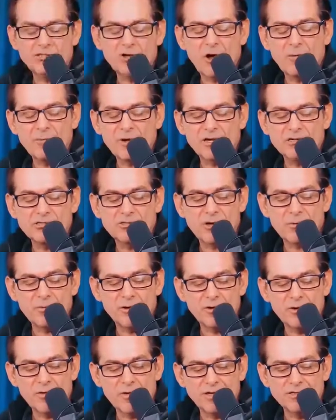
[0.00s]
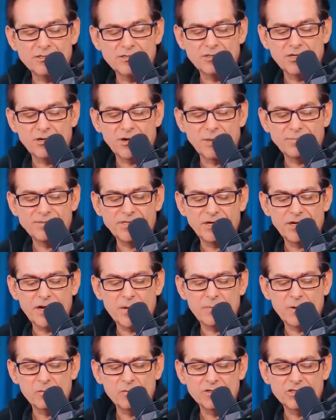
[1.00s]
saw me as someone who had stood up to
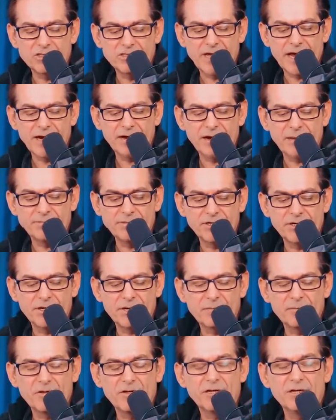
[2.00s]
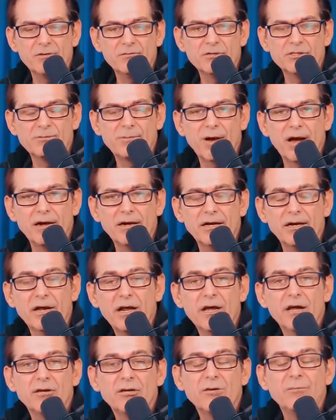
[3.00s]
him and would stand up to him, Clinton responded.
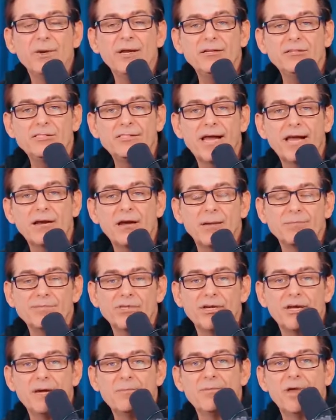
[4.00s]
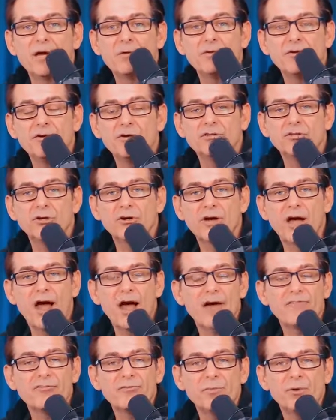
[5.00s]
You mean stand up to him like when you took
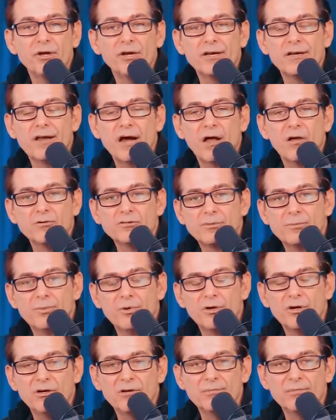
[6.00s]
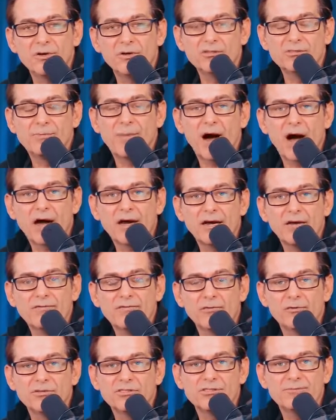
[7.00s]
$500,000 and put it in Bill's pocket
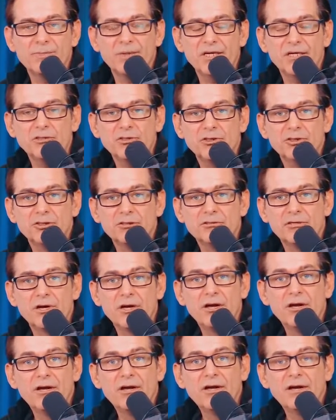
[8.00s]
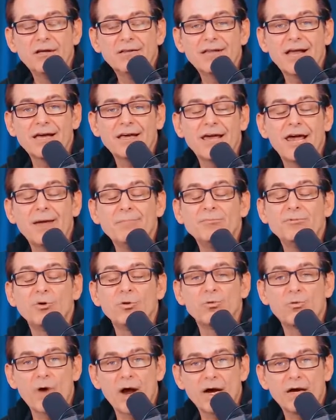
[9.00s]
for a speech that came
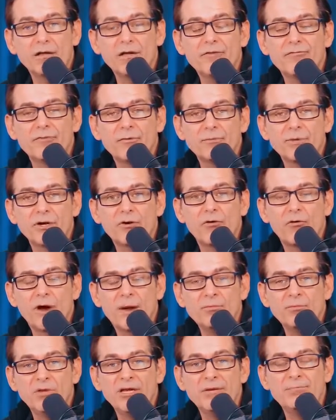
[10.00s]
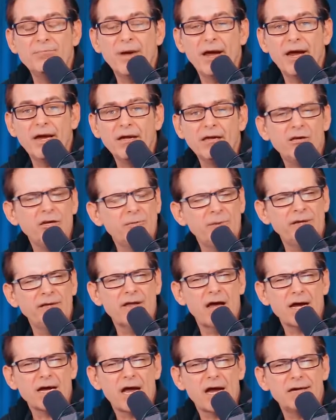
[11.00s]
directly from the Kremlin bank? You mean
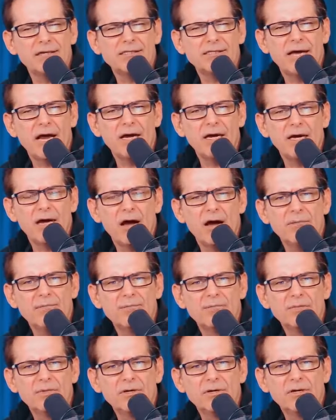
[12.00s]
that kind of standing up?